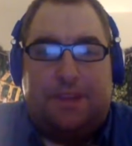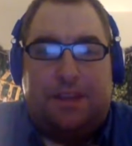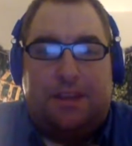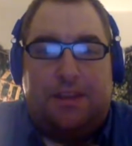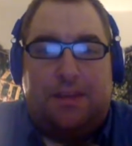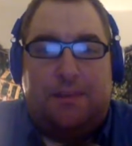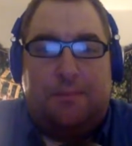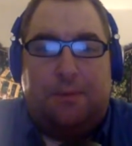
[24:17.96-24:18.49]

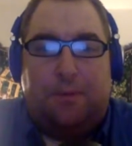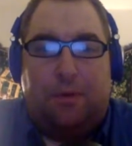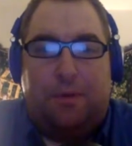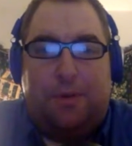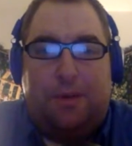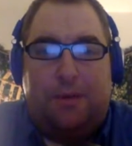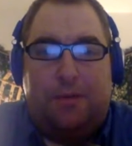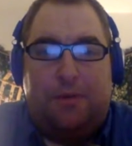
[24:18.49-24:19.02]
And the
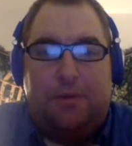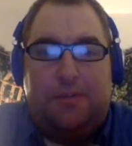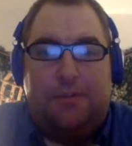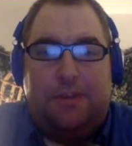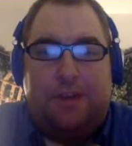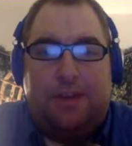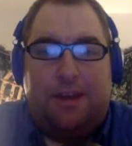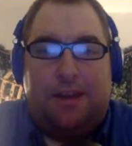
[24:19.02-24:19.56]
bullpen was
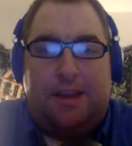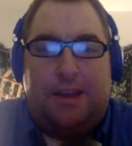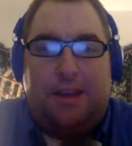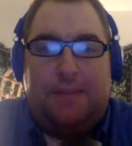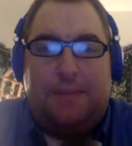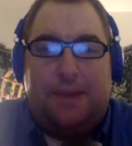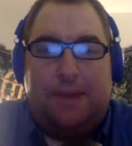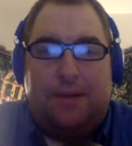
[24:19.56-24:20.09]
not
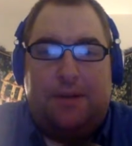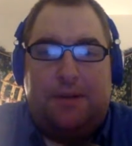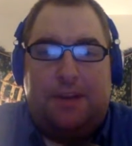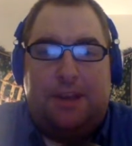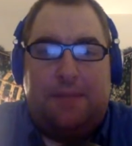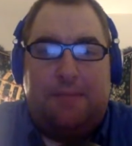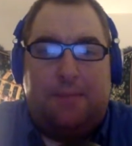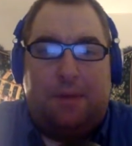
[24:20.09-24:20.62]
any better
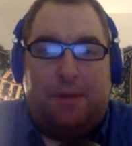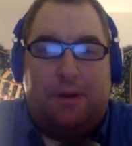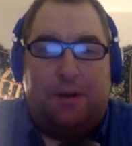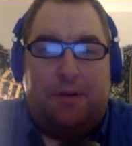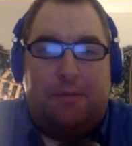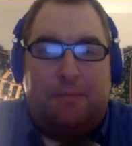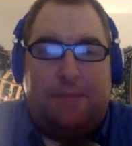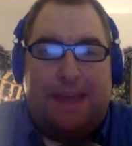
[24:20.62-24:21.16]
today.
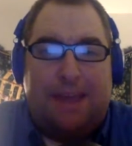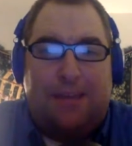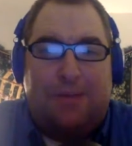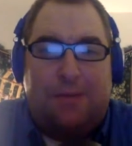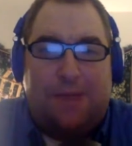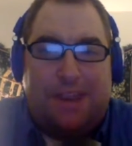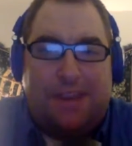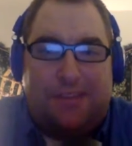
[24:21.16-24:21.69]
Matt
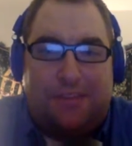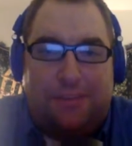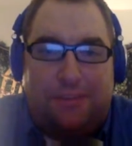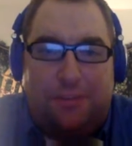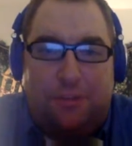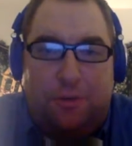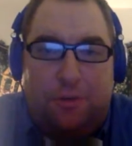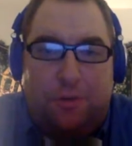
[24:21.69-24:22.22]
Grace,
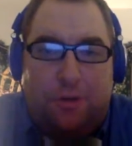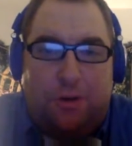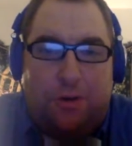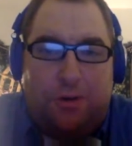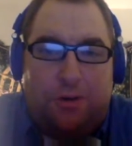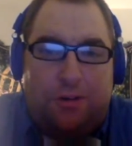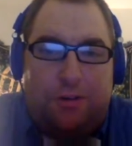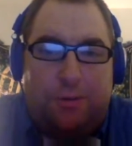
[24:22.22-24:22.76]
2
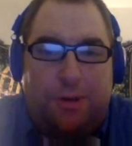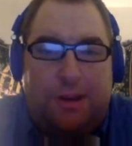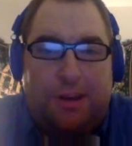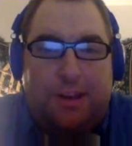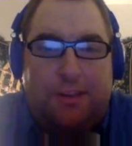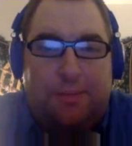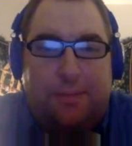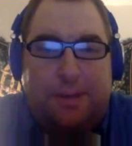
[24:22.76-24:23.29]
earned and 2
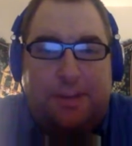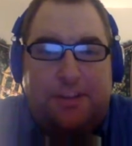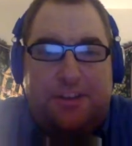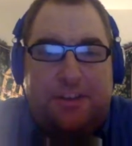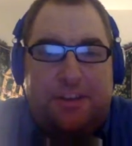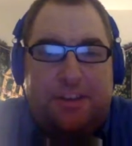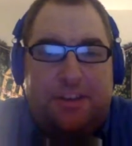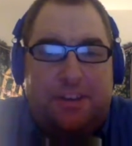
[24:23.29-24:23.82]
innings
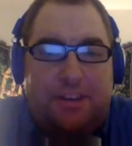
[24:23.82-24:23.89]
pitched.